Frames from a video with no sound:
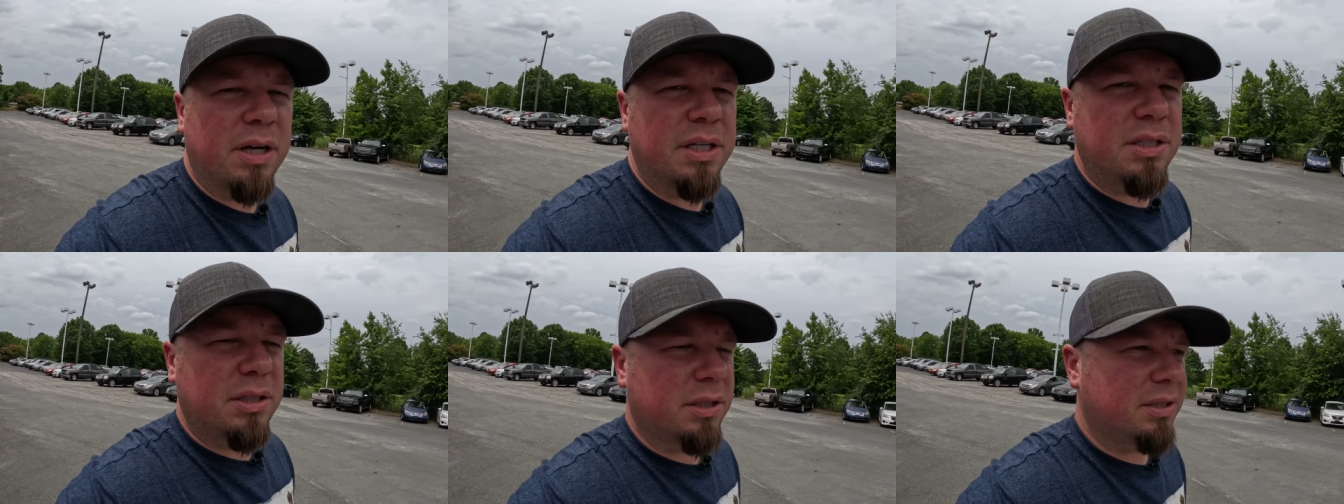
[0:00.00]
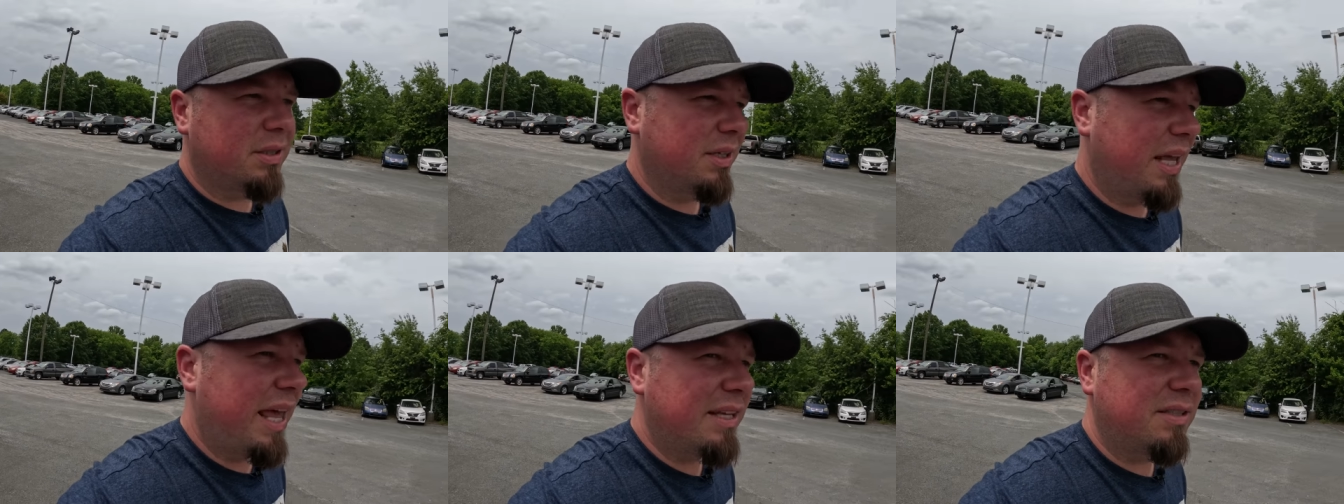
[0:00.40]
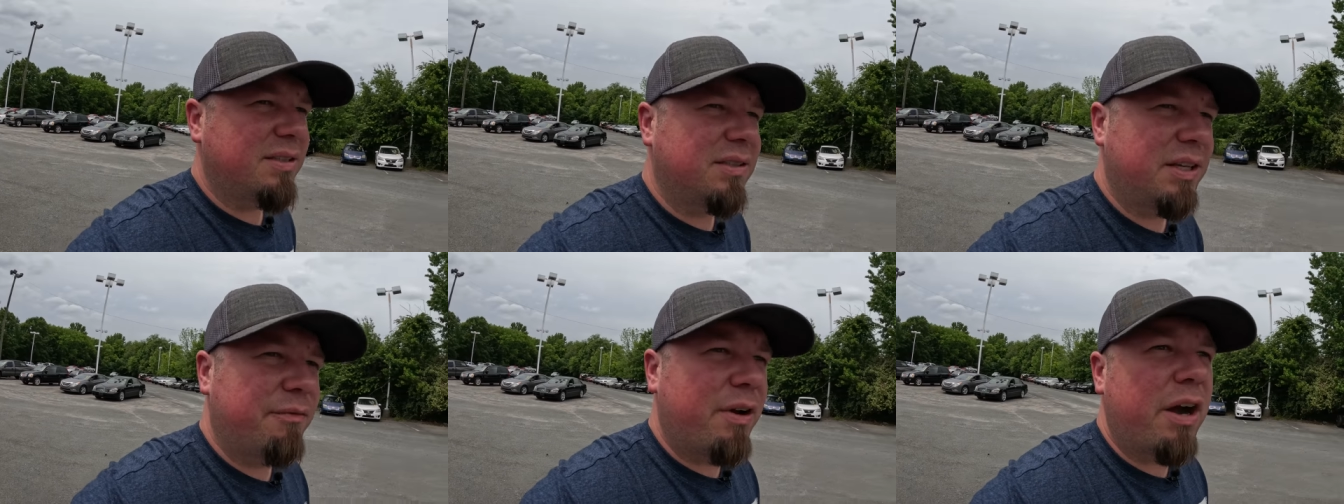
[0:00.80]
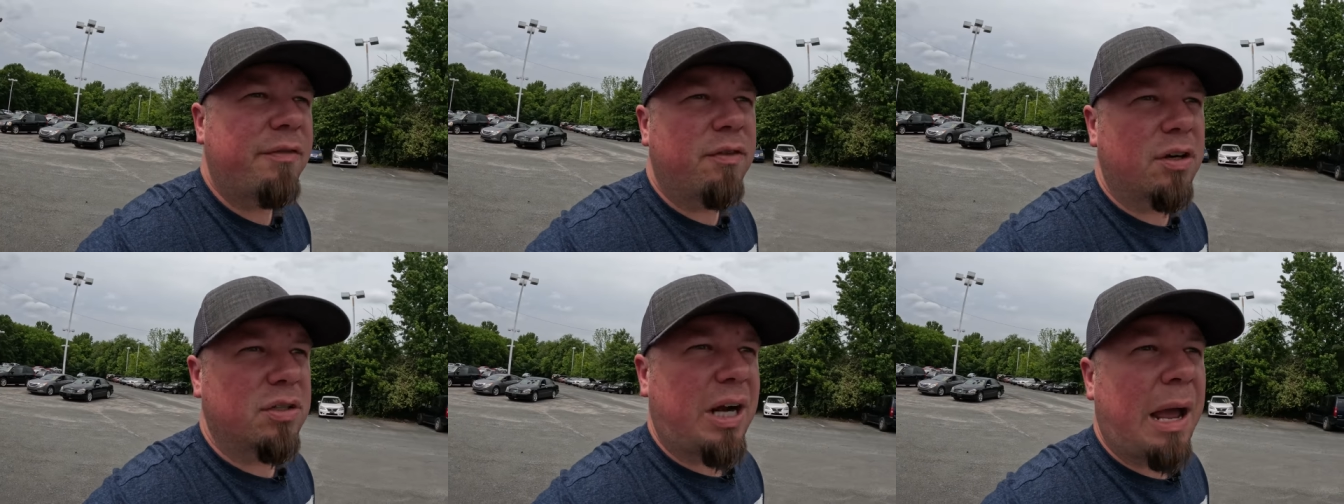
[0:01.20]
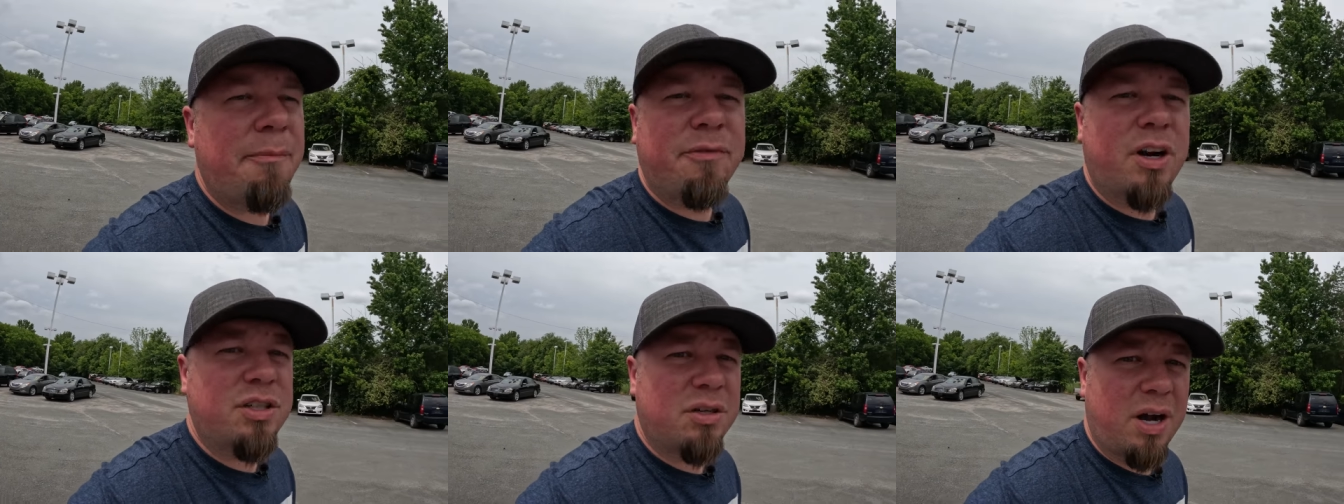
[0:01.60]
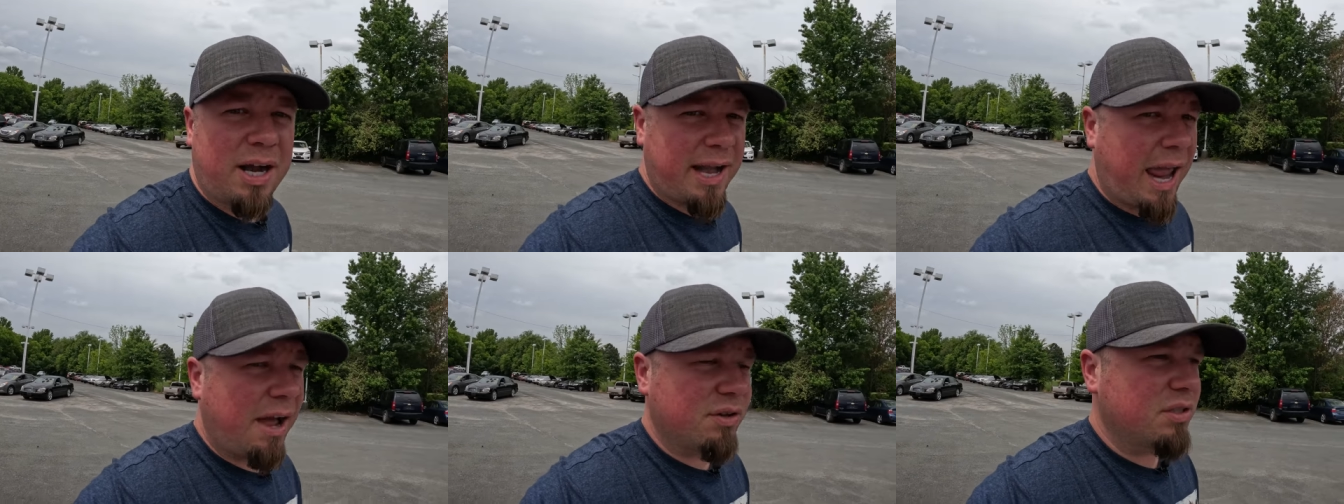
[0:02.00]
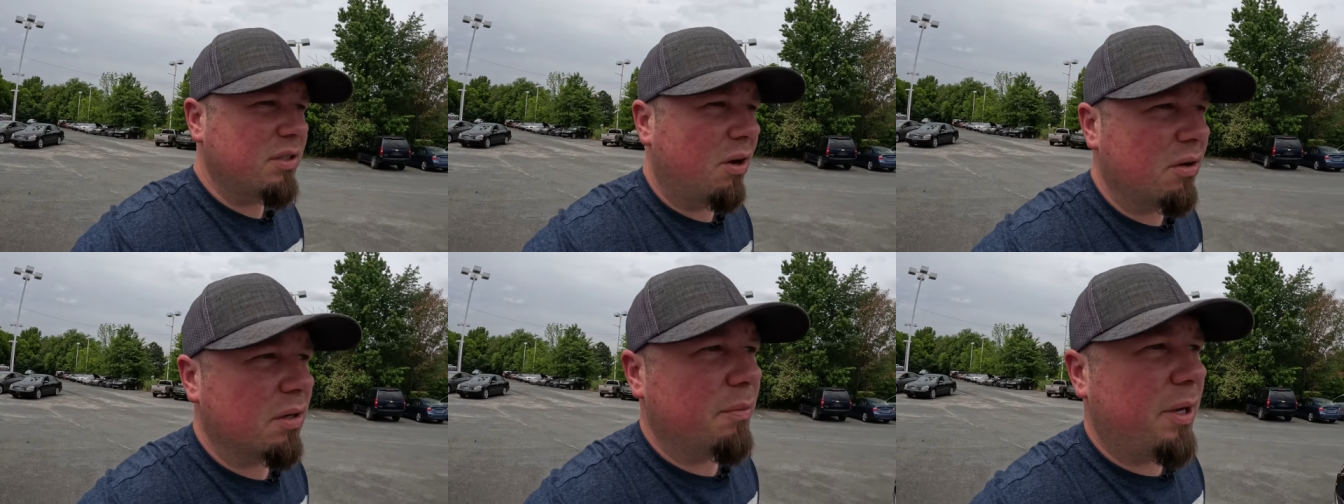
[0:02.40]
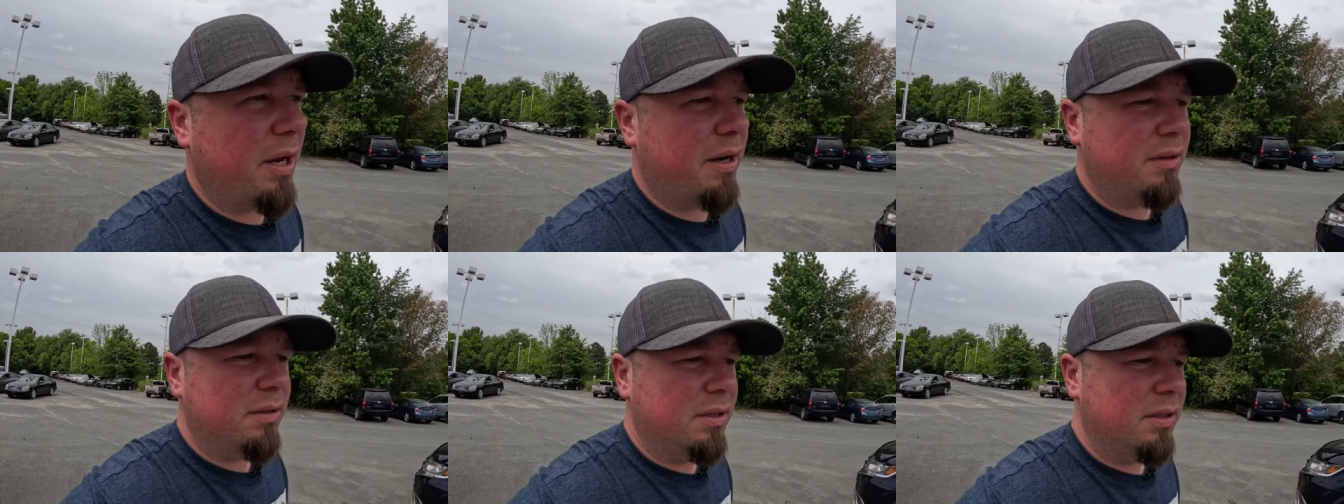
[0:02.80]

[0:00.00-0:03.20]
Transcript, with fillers: It's just, that's very frustrating. I'm frustrated now just talking about it.